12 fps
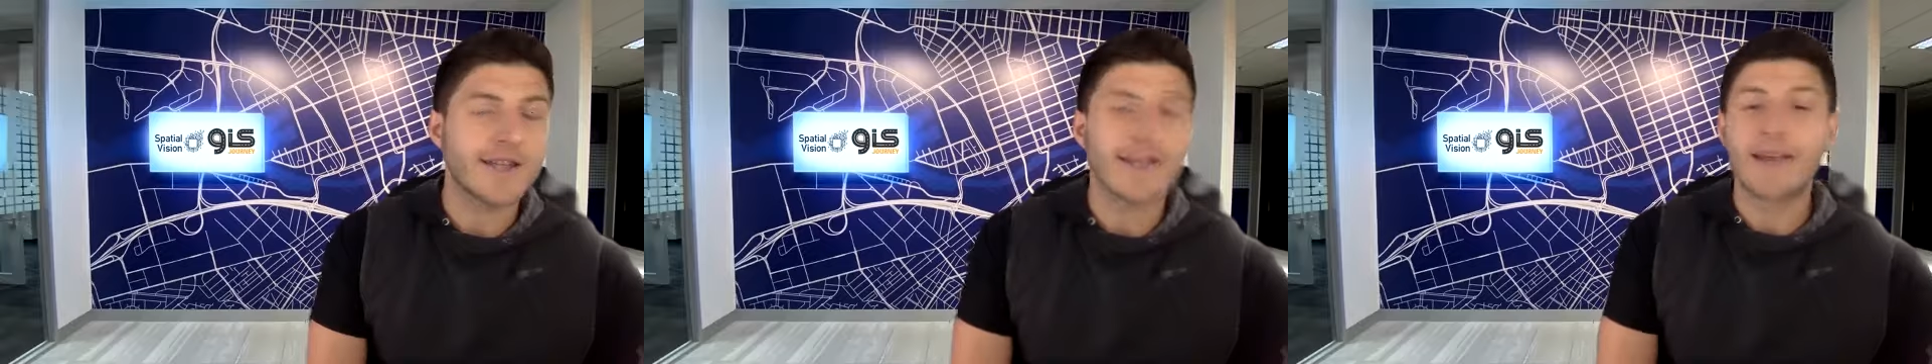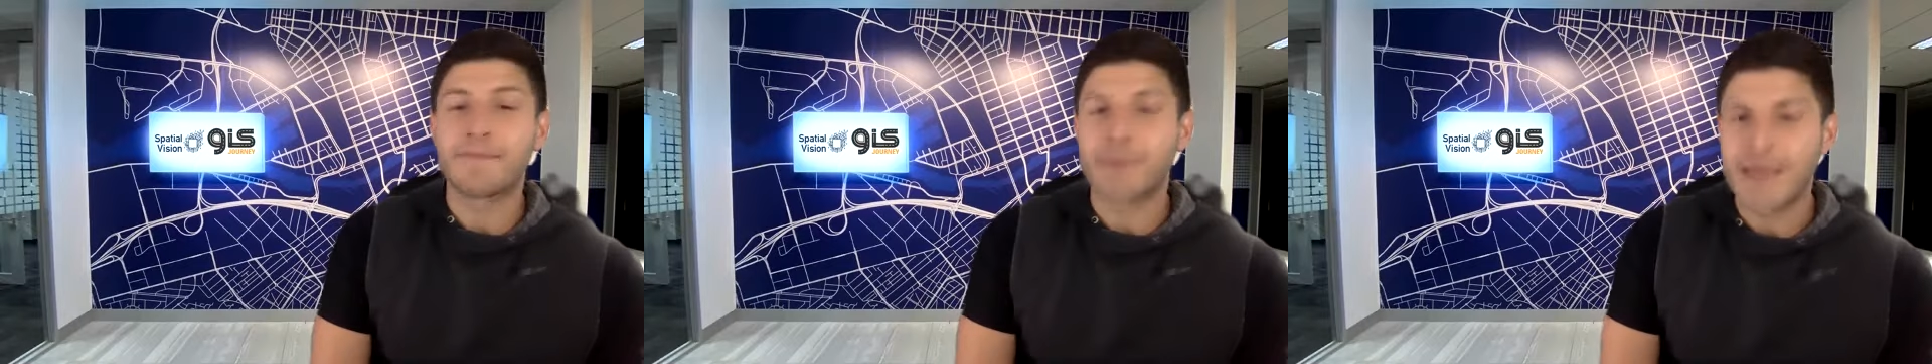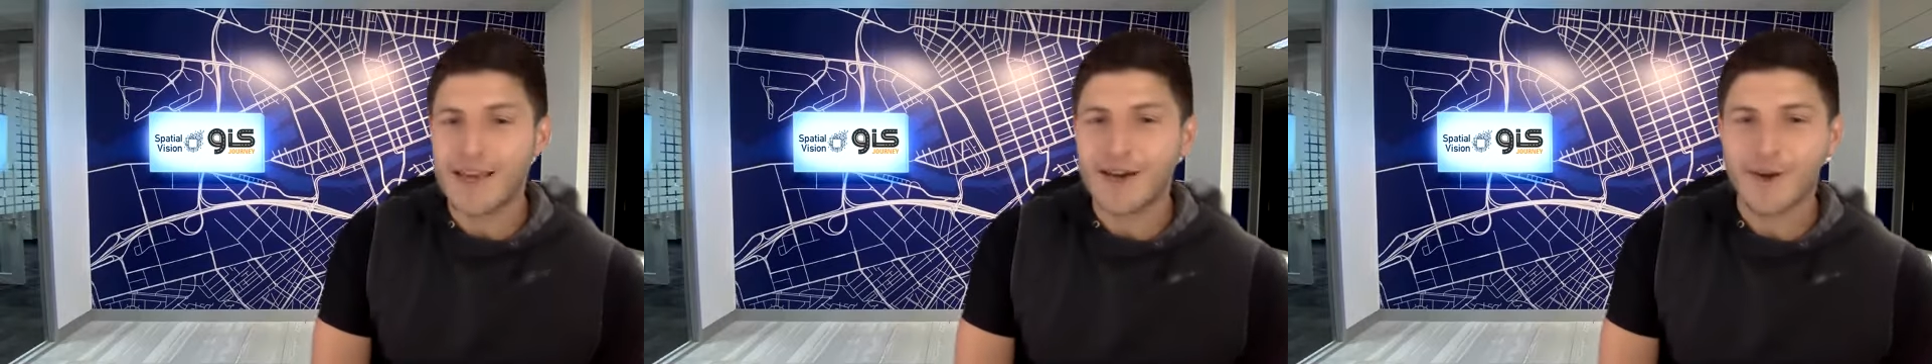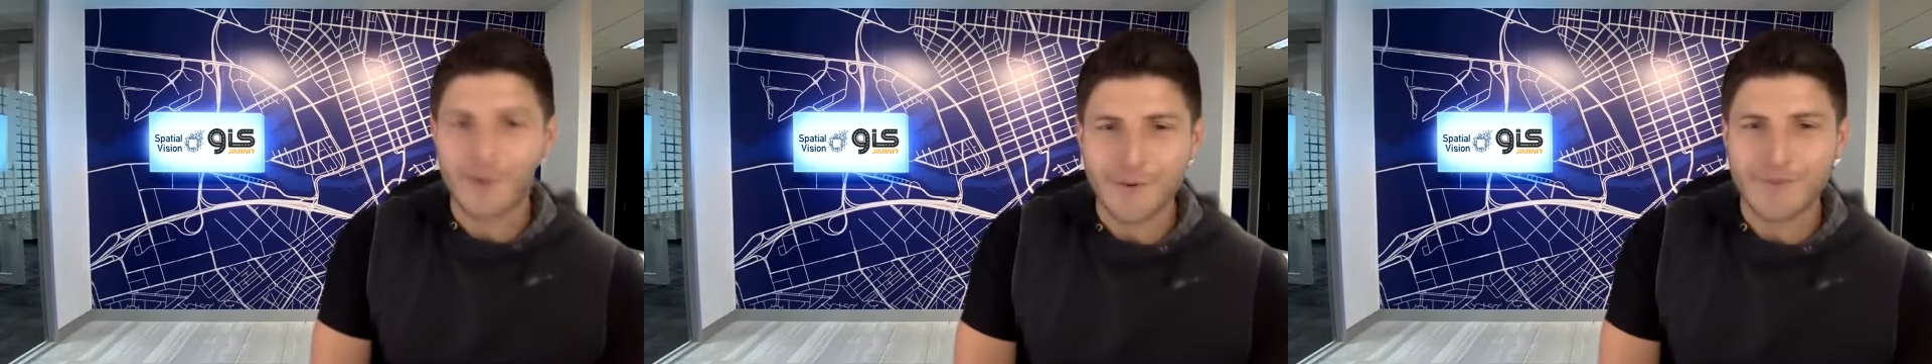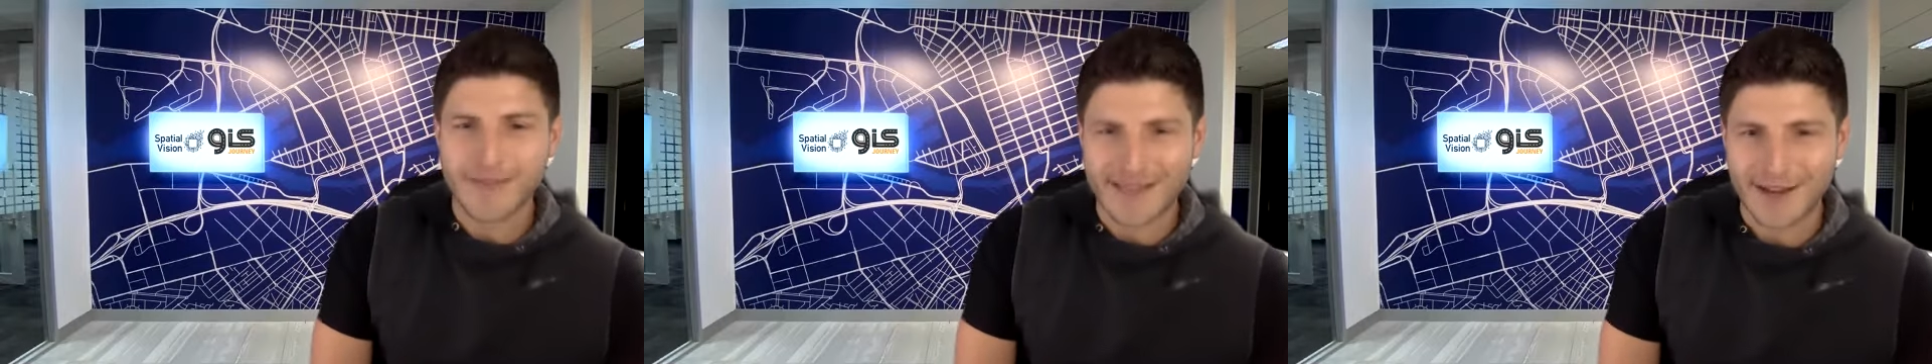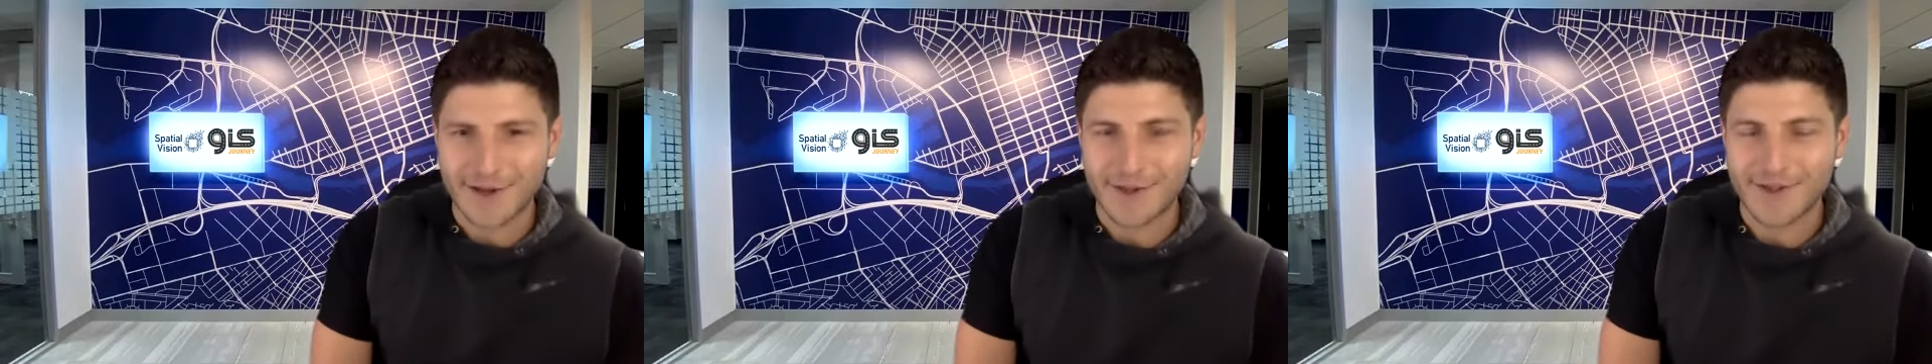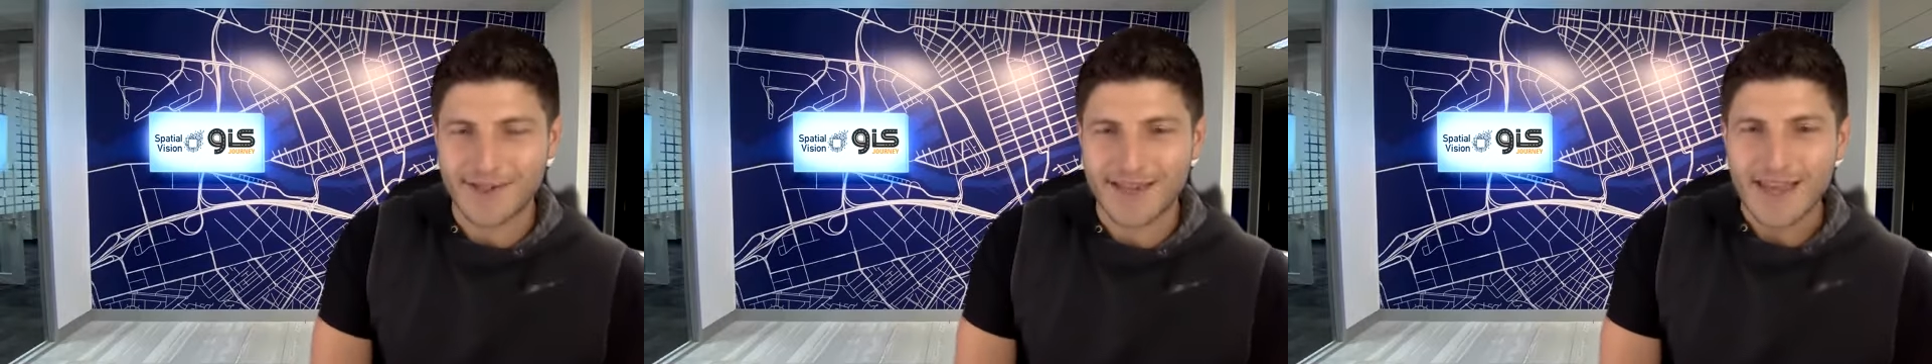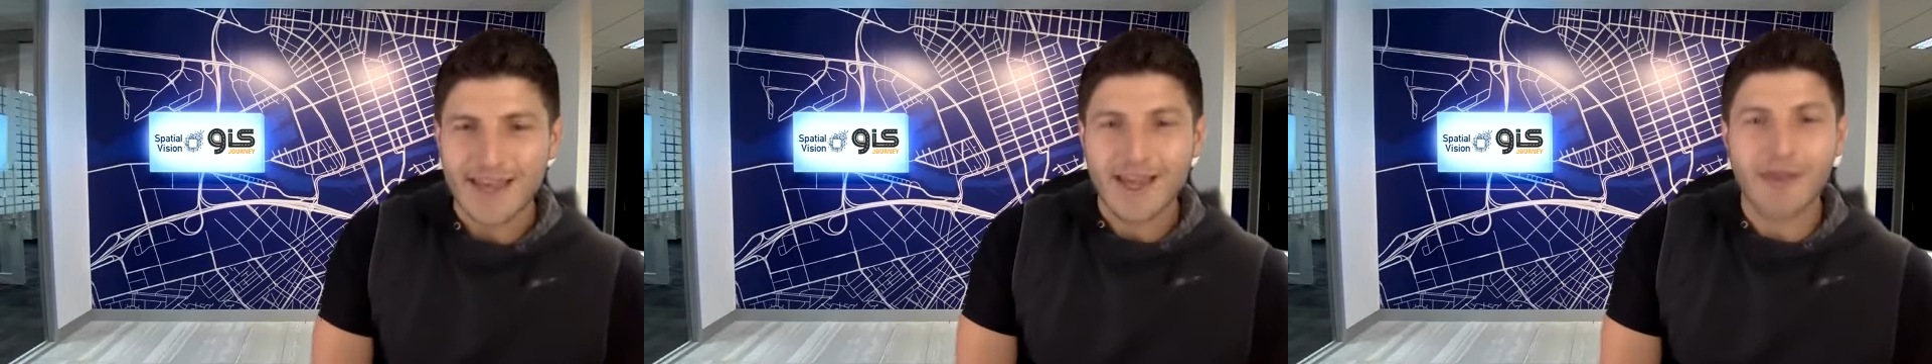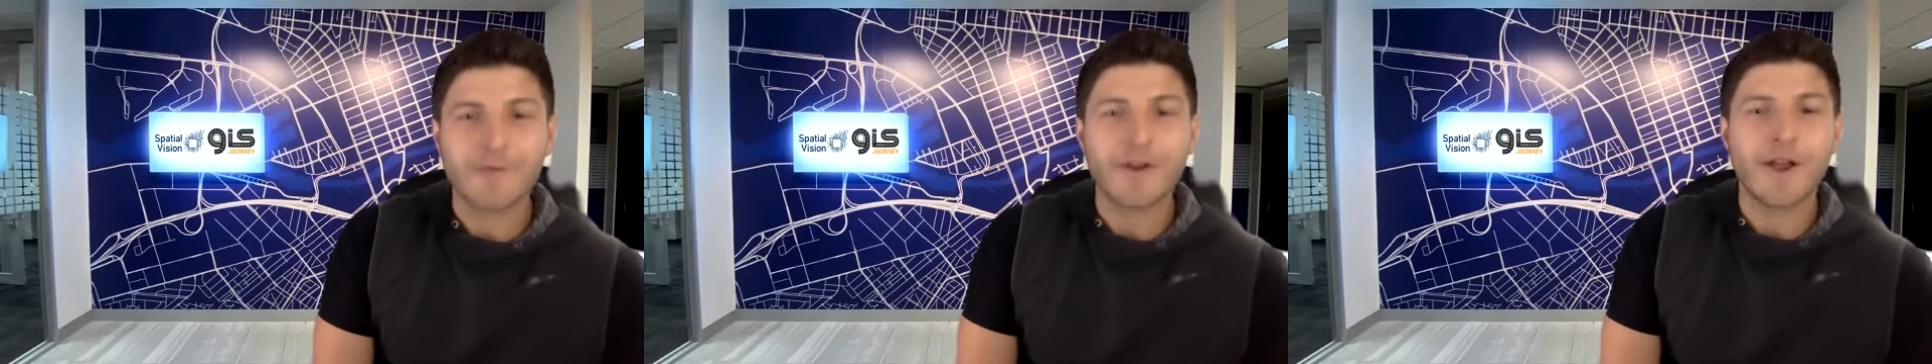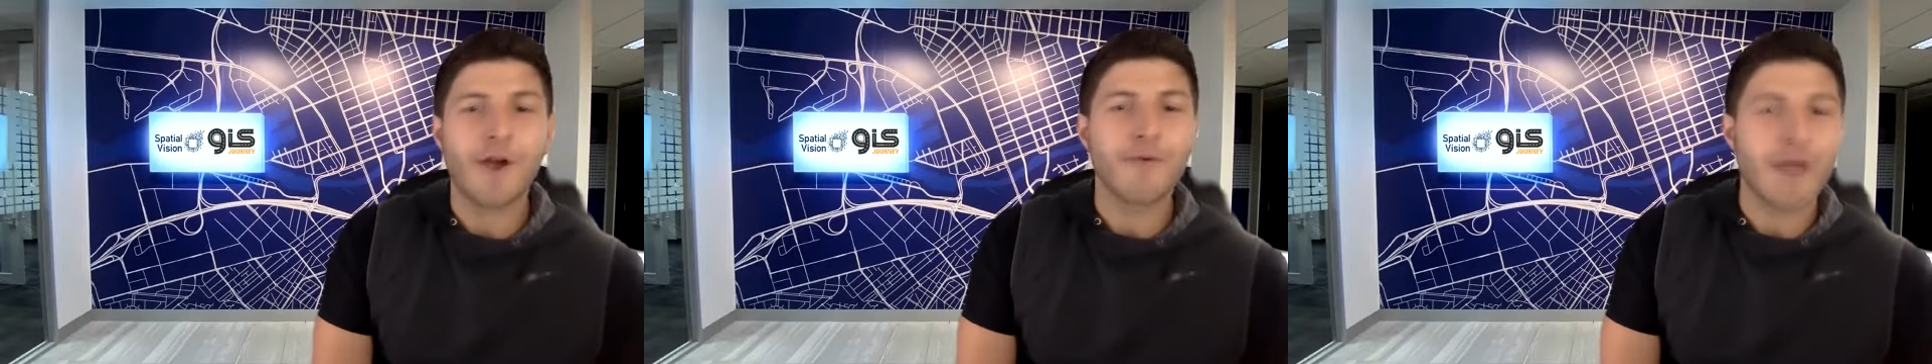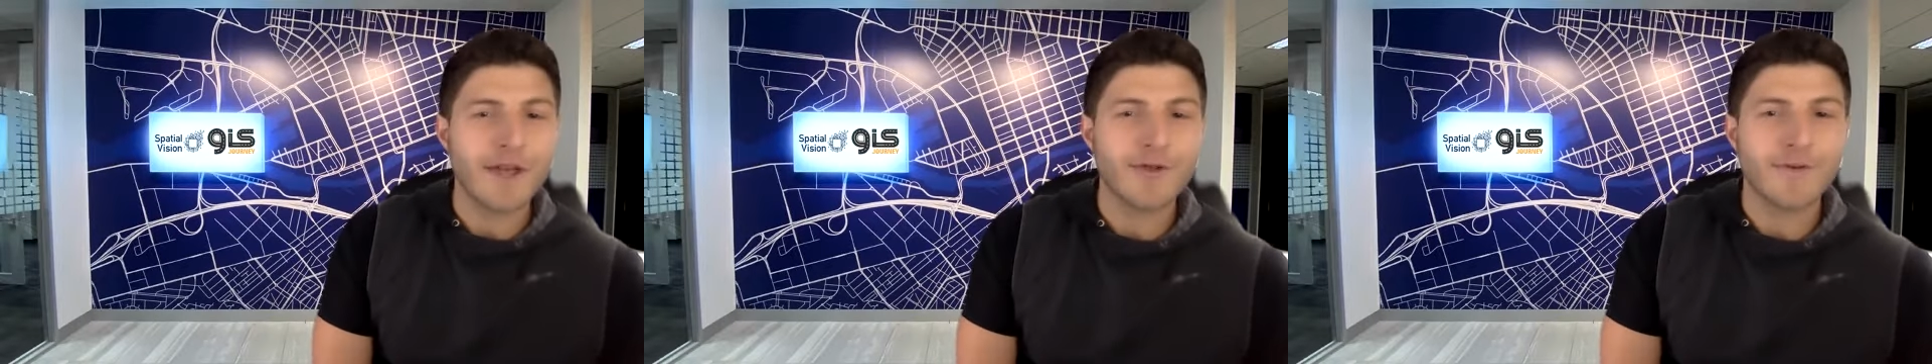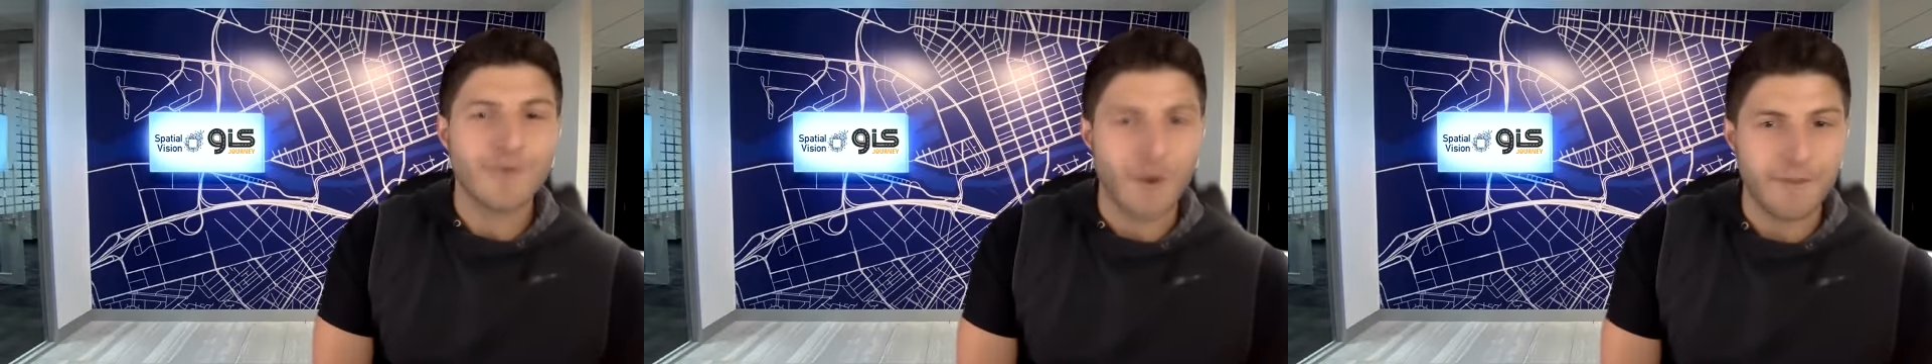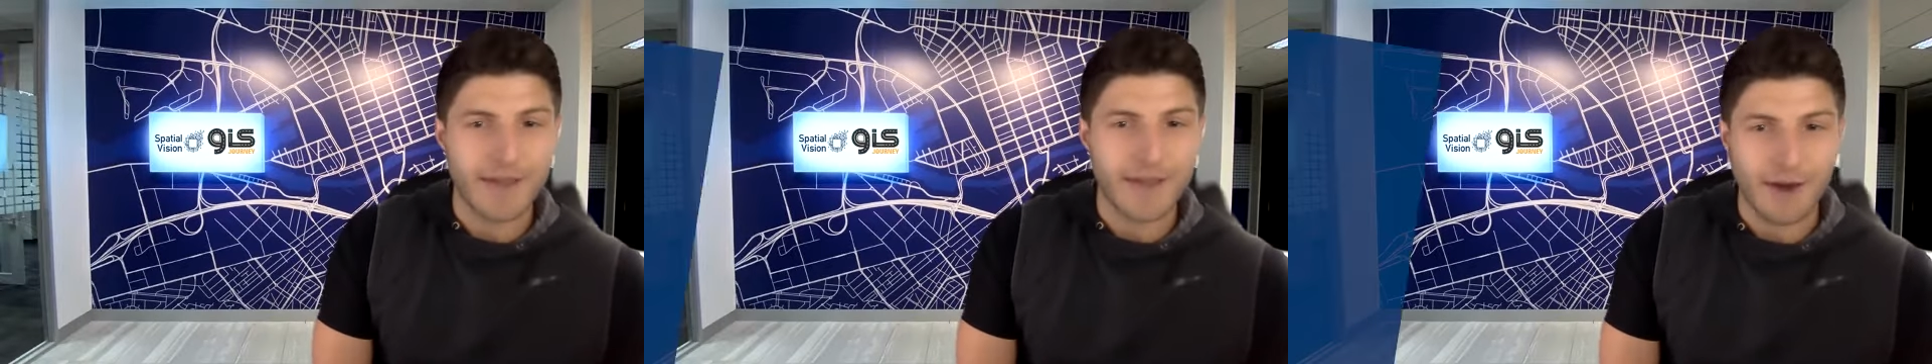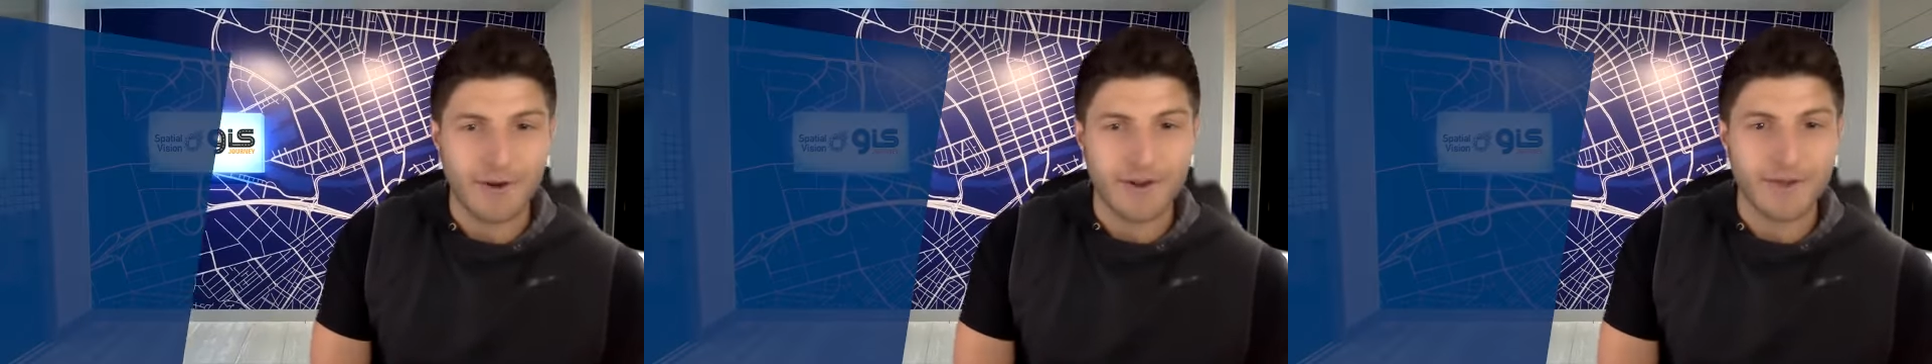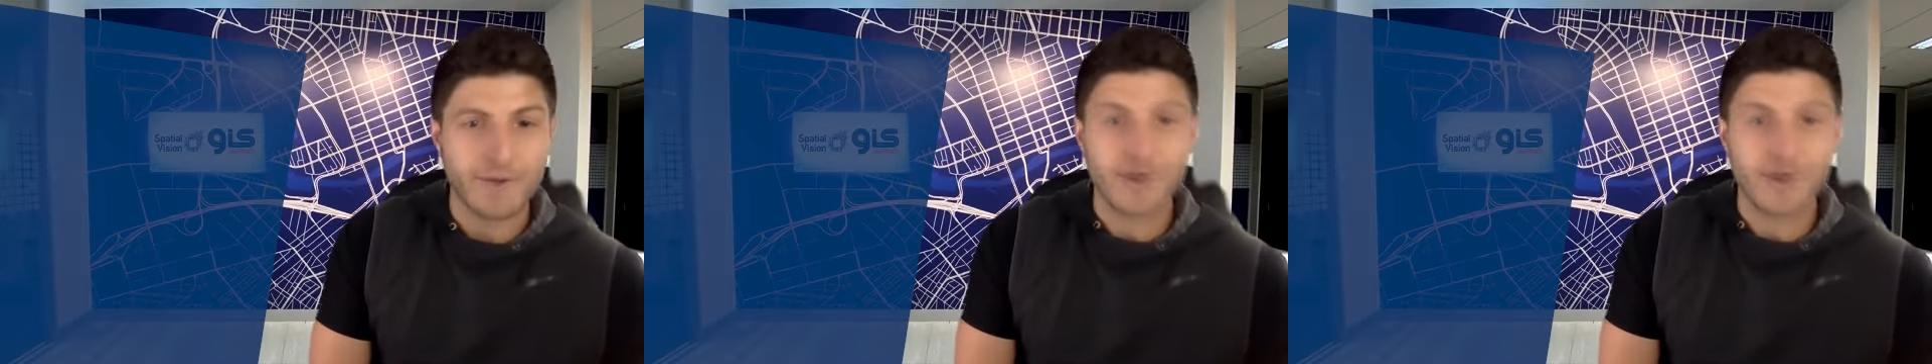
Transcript: and peer group discussions, covering a range of topic areas,